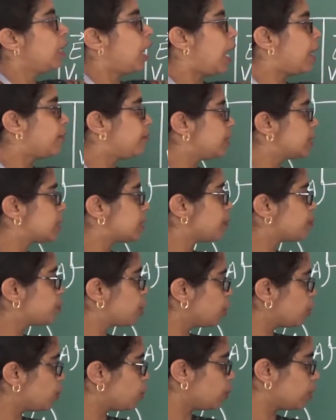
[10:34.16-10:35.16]
I will
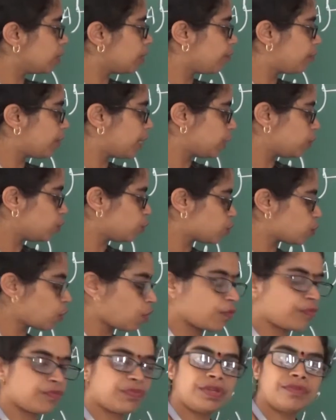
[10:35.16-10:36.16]
substitute the values
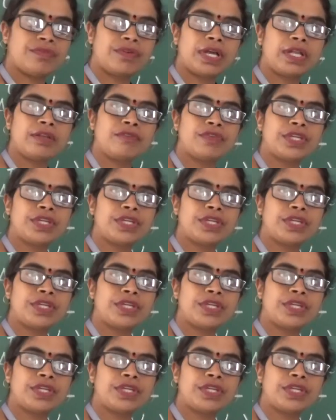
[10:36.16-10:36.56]
of V1,